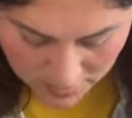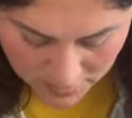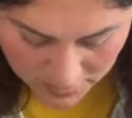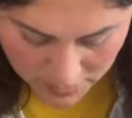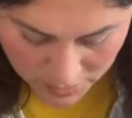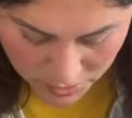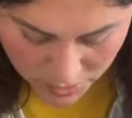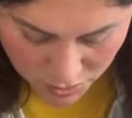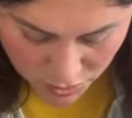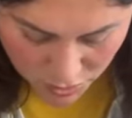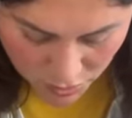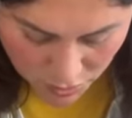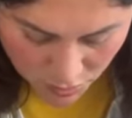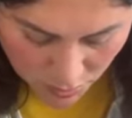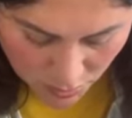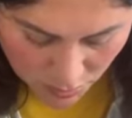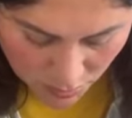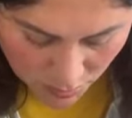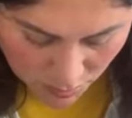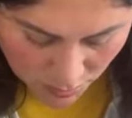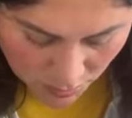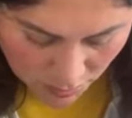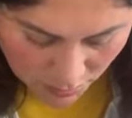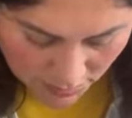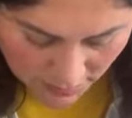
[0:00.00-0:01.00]
making
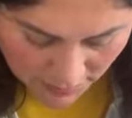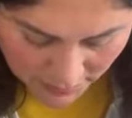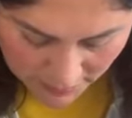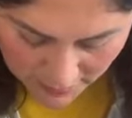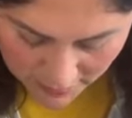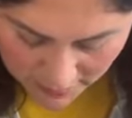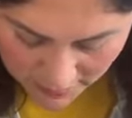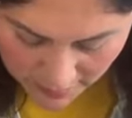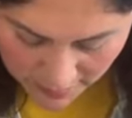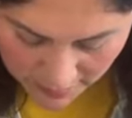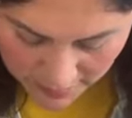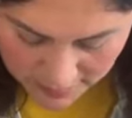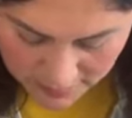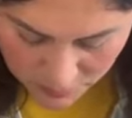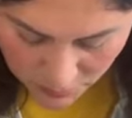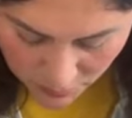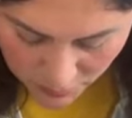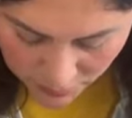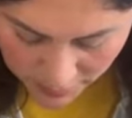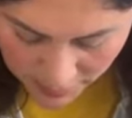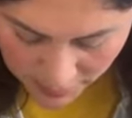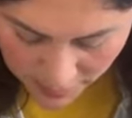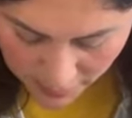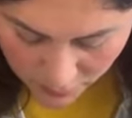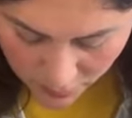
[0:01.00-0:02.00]
sure
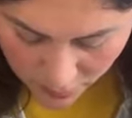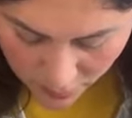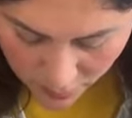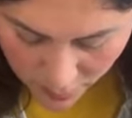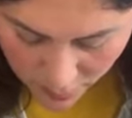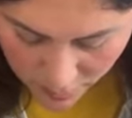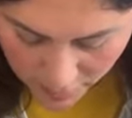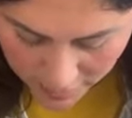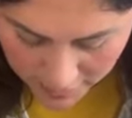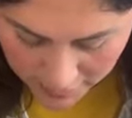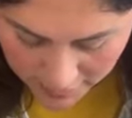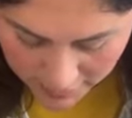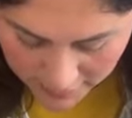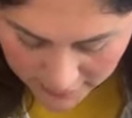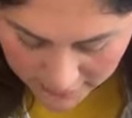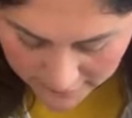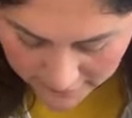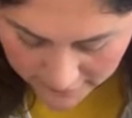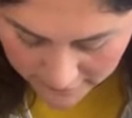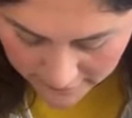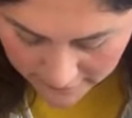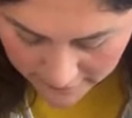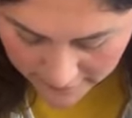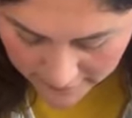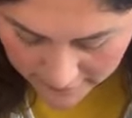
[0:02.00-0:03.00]
it's where I want
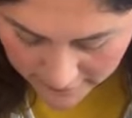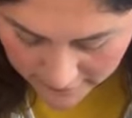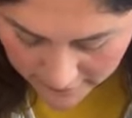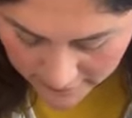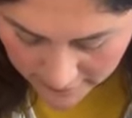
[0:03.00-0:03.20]
it.